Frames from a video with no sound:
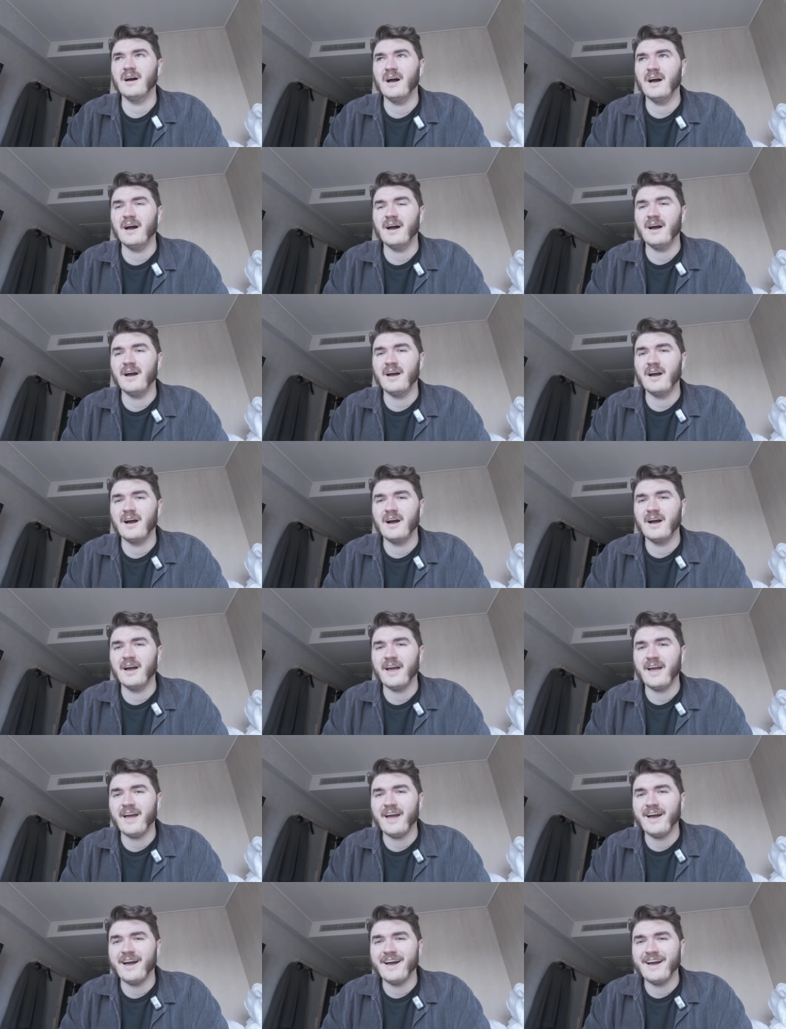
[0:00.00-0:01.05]
uh,
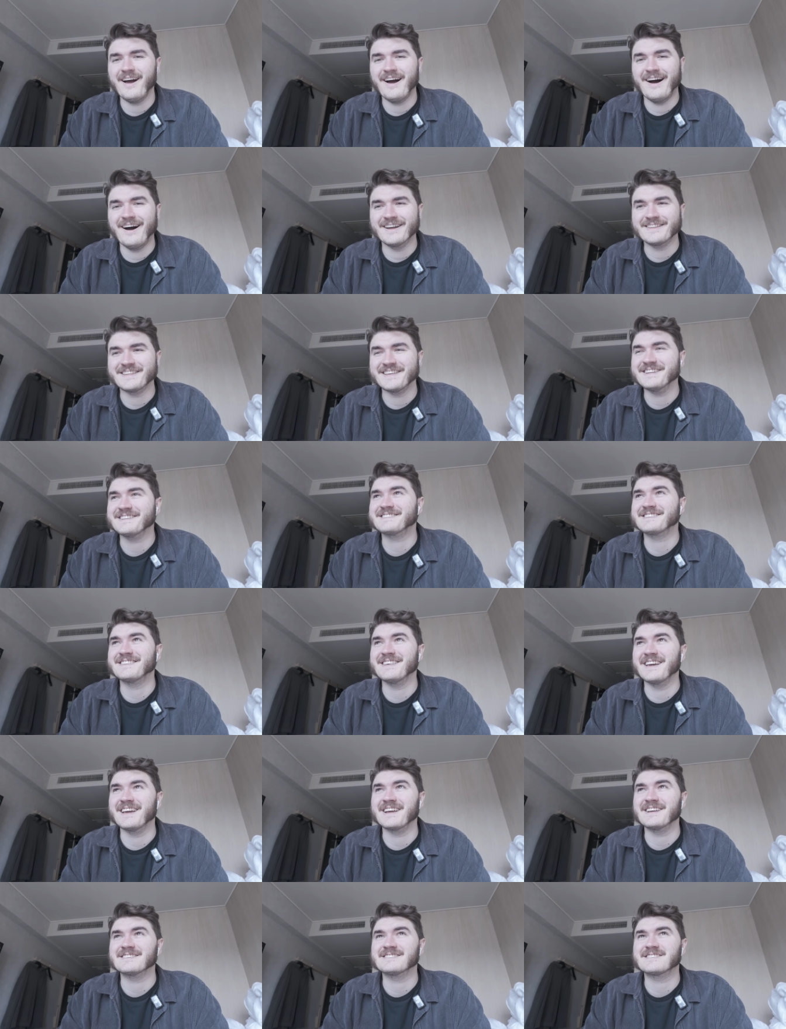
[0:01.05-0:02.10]
on these
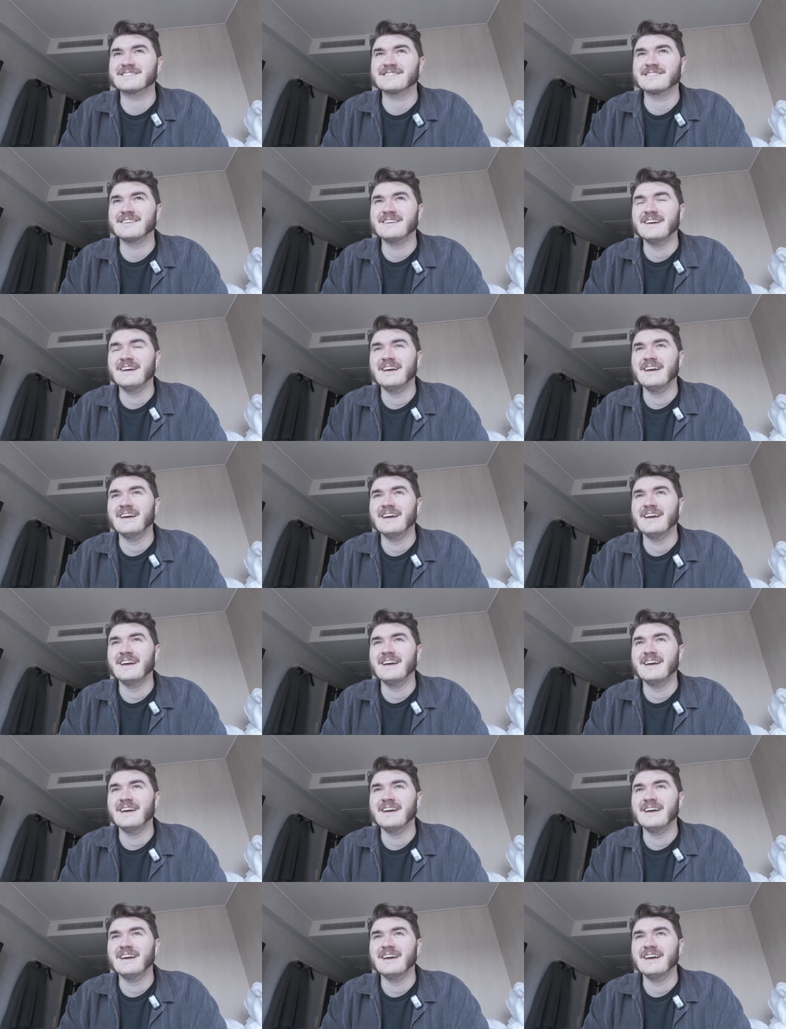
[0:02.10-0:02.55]
things,